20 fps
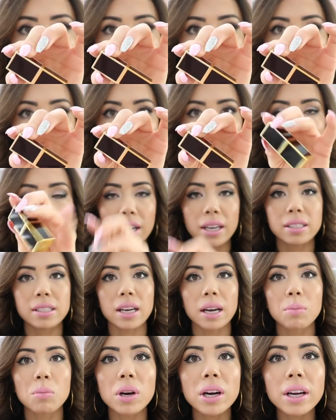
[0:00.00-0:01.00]

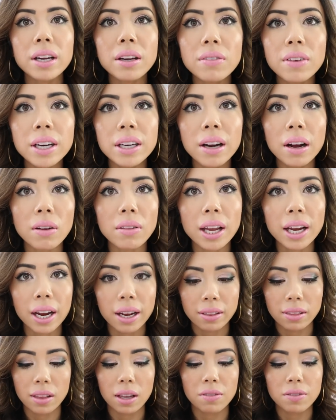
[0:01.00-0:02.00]
and I'm wearing it right now. Like,
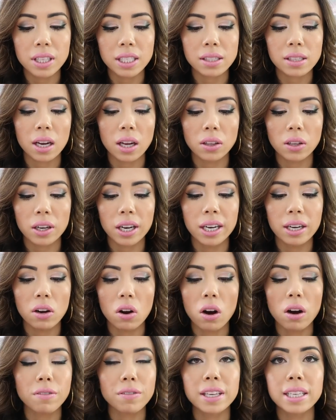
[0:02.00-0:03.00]
I love this color. It
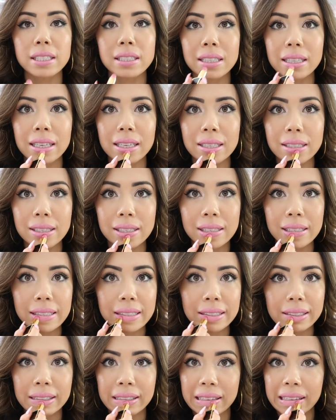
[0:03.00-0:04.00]
obviously is
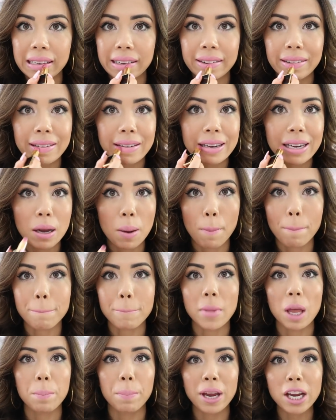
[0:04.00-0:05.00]
a
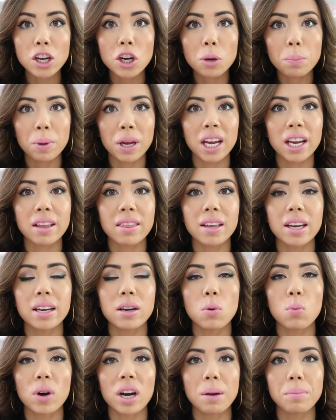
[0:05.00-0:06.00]
pinker pink
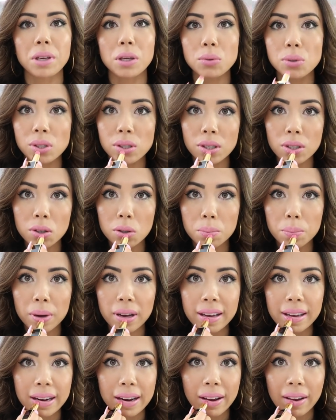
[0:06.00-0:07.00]
than what I'm used to,
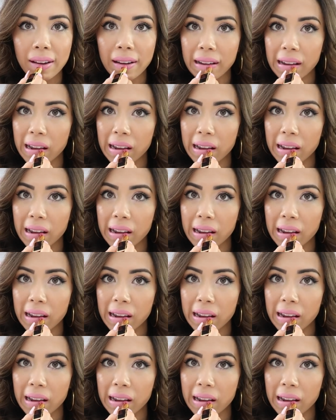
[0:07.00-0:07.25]
but